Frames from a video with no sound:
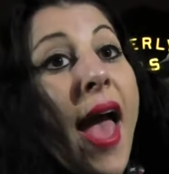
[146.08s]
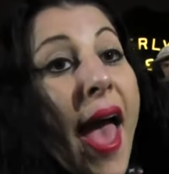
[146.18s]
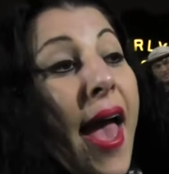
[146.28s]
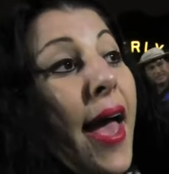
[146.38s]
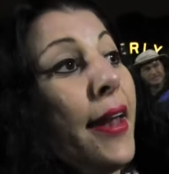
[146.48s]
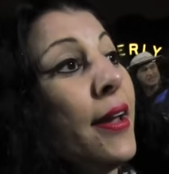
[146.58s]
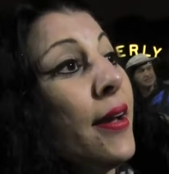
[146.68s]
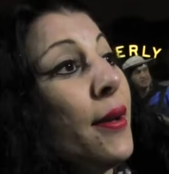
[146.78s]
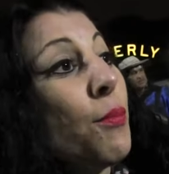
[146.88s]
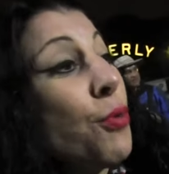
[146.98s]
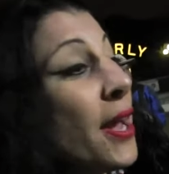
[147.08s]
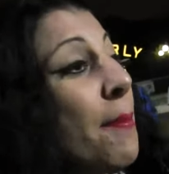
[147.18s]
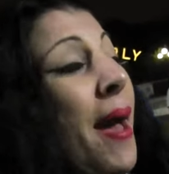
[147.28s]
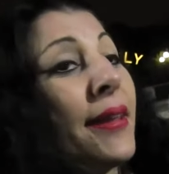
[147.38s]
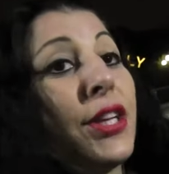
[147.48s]
And
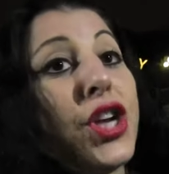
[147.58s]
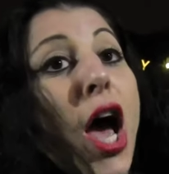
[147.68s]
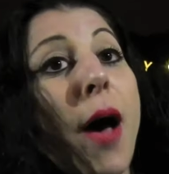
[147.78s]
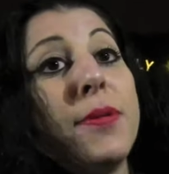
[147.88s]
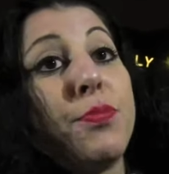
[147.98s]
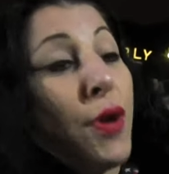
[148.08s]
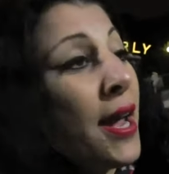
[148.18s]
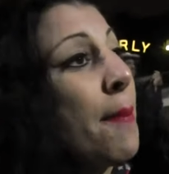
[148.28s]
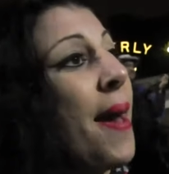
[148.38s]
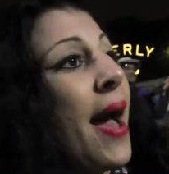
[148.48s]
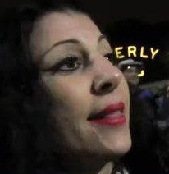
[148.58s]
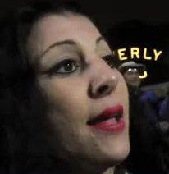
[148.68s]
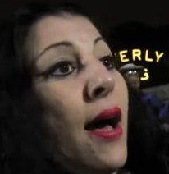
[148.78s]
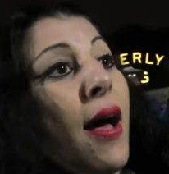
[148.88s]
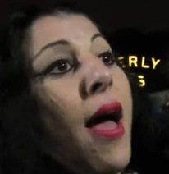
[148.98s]
bringing back the jobs, bringing back
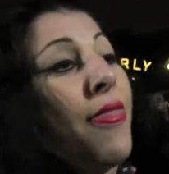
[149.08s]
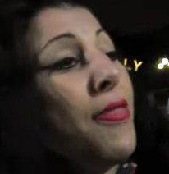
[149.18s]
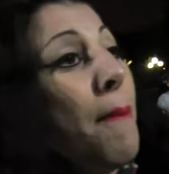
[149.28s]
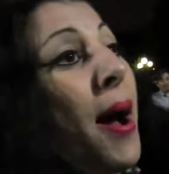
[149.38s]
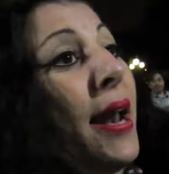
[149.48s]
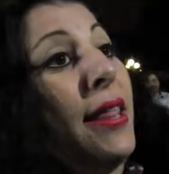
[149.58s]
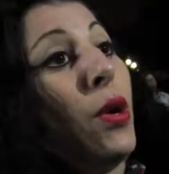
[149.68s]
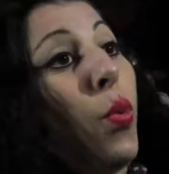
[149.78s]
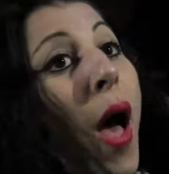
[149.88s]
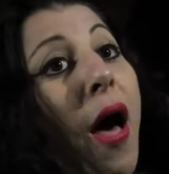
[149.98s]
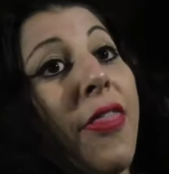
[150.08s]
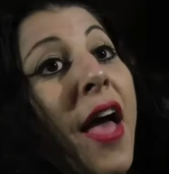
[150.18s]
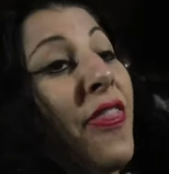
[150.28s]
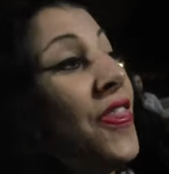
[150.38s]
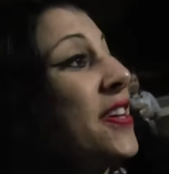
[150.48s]
the money, the wealth,
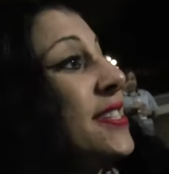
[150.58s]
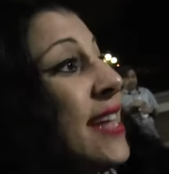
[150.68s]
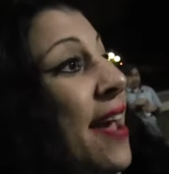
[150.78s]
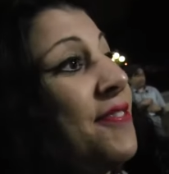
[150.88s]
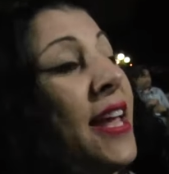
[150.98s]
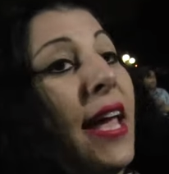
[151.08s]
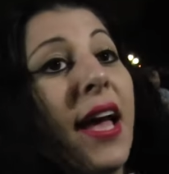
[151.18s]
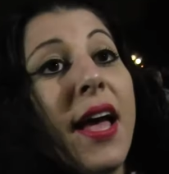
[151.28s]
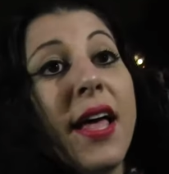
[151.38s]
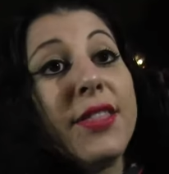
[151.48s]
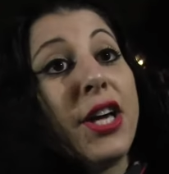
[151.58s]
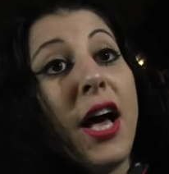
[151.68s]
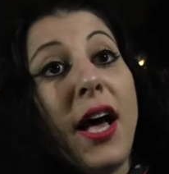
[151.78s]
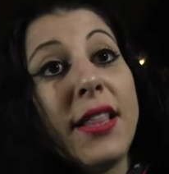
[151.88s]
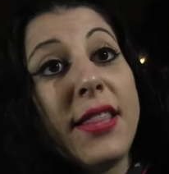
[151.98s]
the safety,
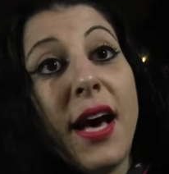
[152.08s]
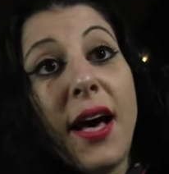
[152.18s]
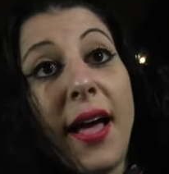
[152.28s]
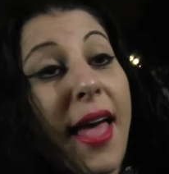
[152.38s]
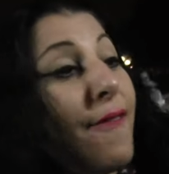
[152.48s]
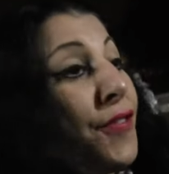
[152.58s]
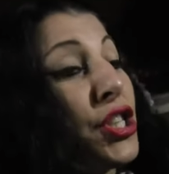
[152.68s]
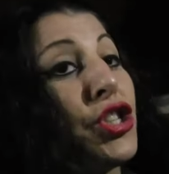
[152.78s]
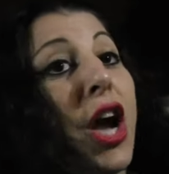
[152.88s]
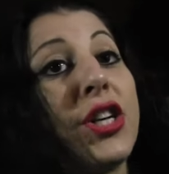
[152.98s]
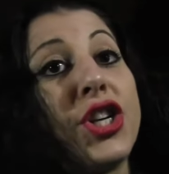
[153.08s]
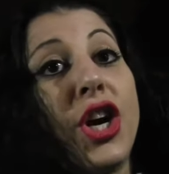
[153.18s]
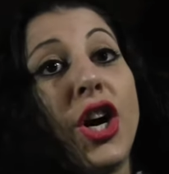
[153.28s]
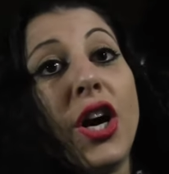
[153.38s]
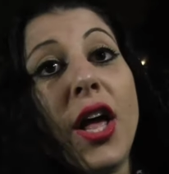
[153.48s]
the
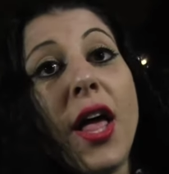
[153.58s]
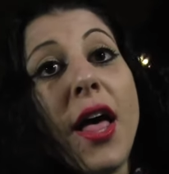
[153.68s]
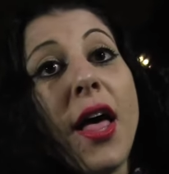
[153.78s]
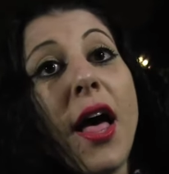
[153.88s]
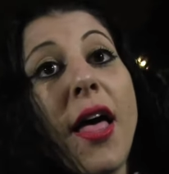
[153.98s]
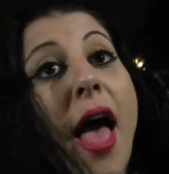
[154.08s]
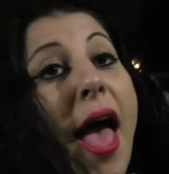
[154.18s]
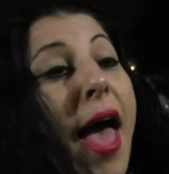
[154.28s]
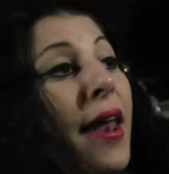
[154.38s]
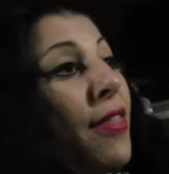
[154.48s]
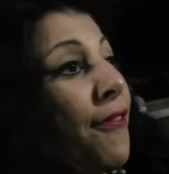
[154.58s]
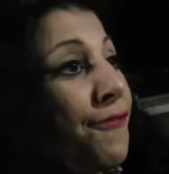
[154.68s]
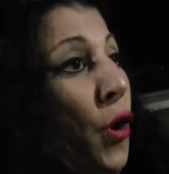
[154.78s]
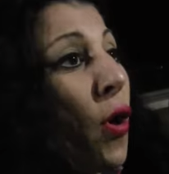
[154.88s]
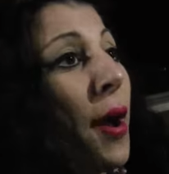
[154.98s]
infrastructure, and the
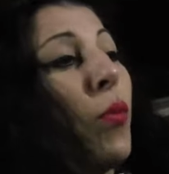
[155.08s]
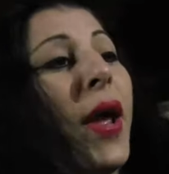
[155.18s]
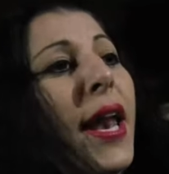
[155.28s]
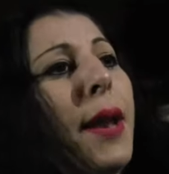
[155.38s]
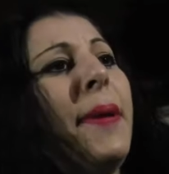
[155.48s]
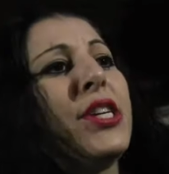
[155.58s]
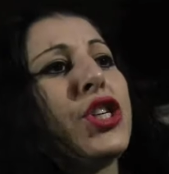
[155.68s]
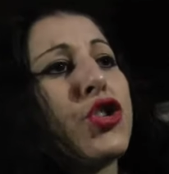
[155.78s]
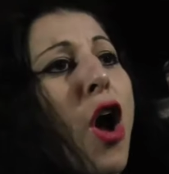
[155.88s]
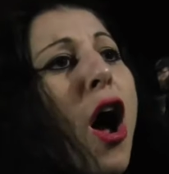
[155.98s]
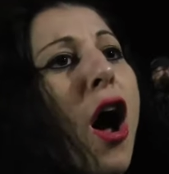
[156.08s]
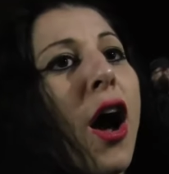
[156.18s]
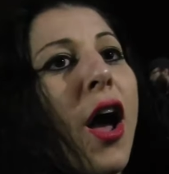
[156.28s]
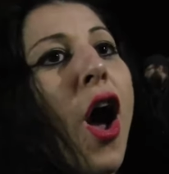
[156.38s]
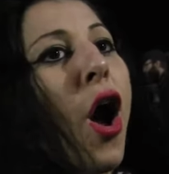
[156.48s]
foreign. We need to be
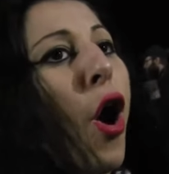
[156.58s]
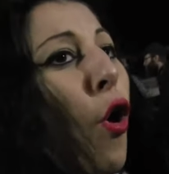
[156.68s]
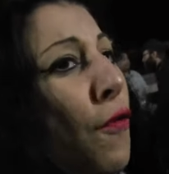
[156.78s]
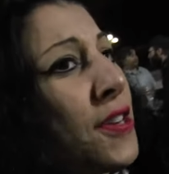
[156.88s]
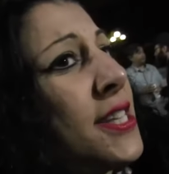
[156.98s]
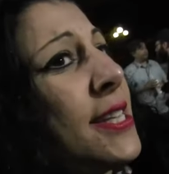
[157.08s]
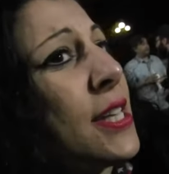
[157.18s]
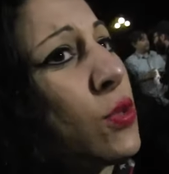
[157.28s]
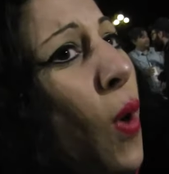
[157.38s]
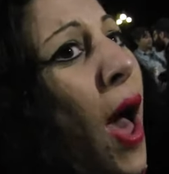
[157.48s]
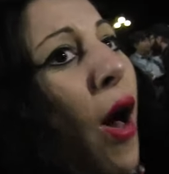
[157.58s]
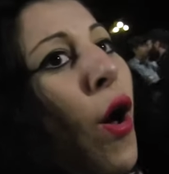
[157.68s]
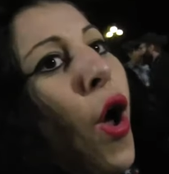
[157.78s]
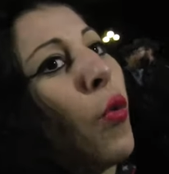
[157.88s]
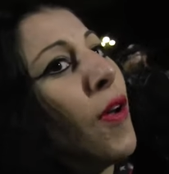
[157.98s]
strong overseas as well.
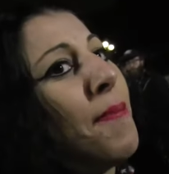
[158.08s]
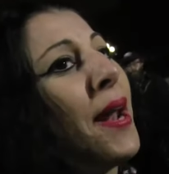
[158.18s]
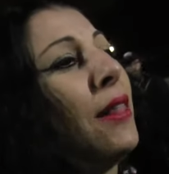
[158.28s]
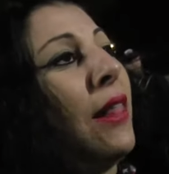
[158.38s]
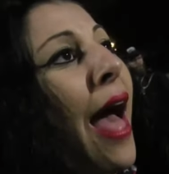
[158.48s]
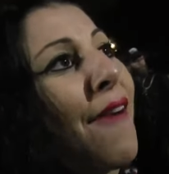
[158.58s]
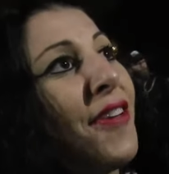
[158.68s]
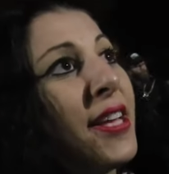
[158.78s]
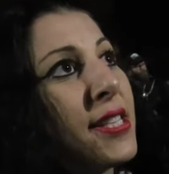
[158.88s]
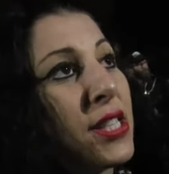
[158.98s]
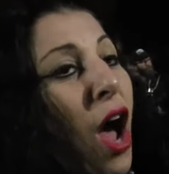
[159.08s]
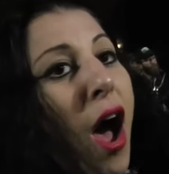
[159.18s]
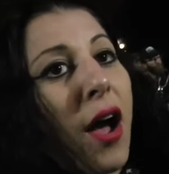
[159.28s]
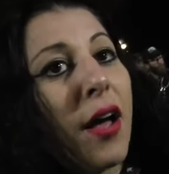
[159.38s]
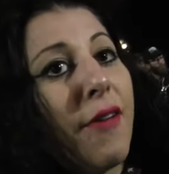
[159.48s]
We've been a laughing
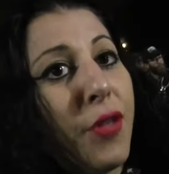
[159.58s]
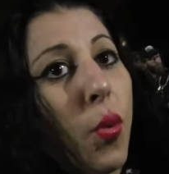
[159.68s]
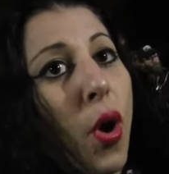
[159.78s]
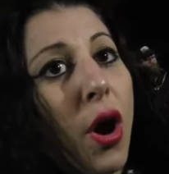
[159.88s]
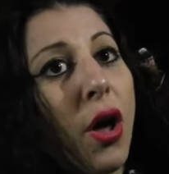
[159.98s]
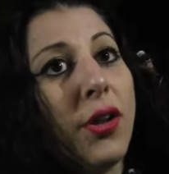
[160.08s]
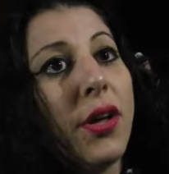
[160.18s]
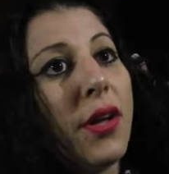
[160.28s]
stock of the world